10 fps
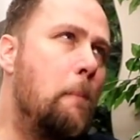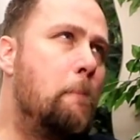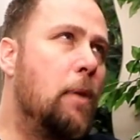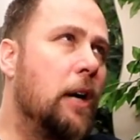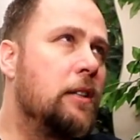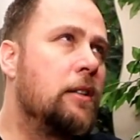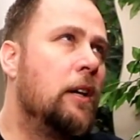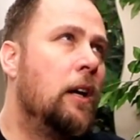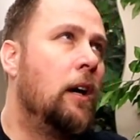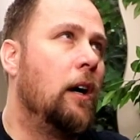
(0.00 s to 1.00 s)
But
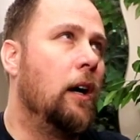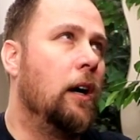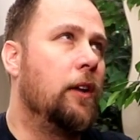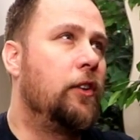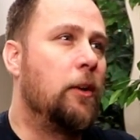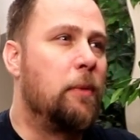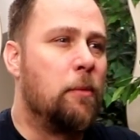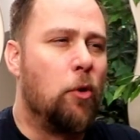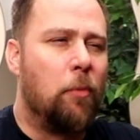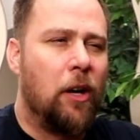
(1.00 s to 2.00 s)
some of
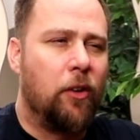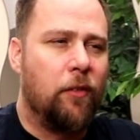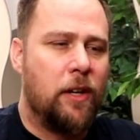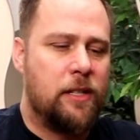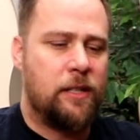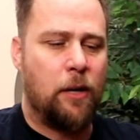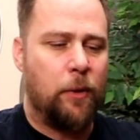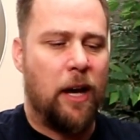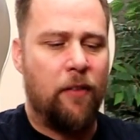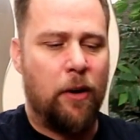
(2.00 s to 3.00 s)
the mobile devices that
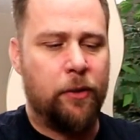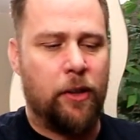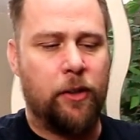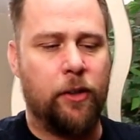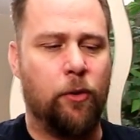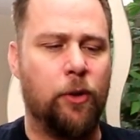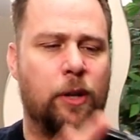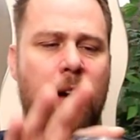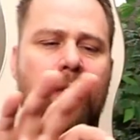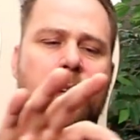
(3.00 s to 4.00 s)
we have out there, you know,
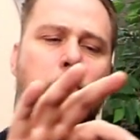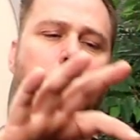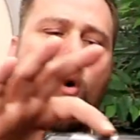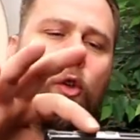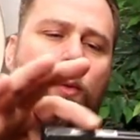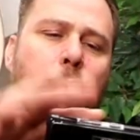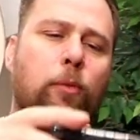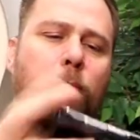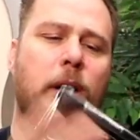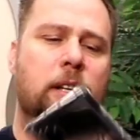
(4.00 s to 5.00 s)
you'd have like
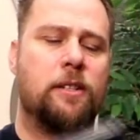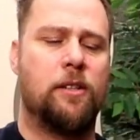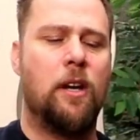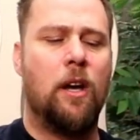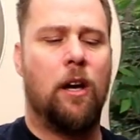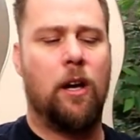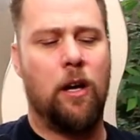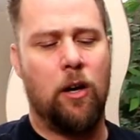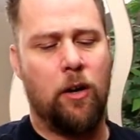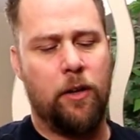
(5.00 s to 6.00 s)
multiple buttons
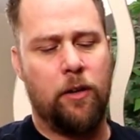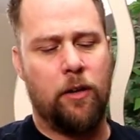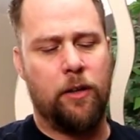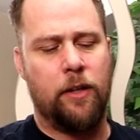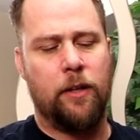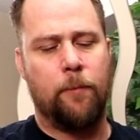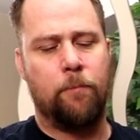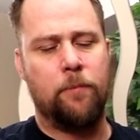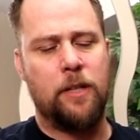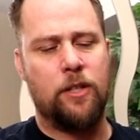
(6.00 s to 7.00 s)

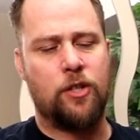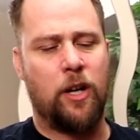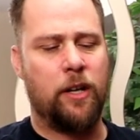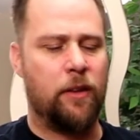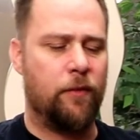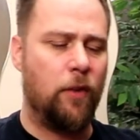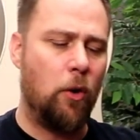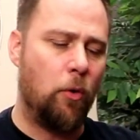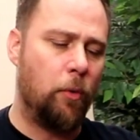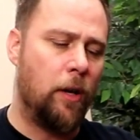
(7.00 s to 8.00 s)
on each side of the
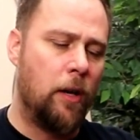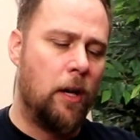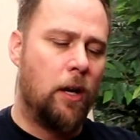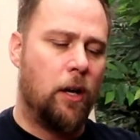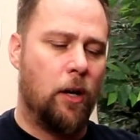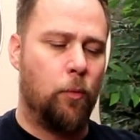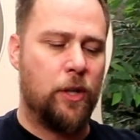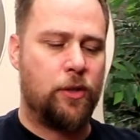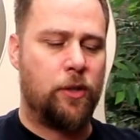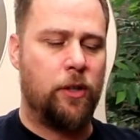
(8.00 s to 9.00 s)
phone,
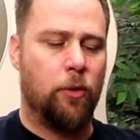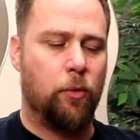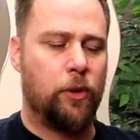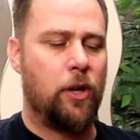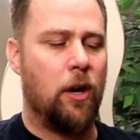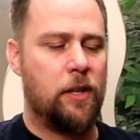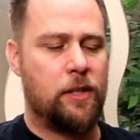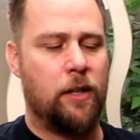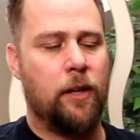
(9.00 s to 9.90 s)
which, you know, would cause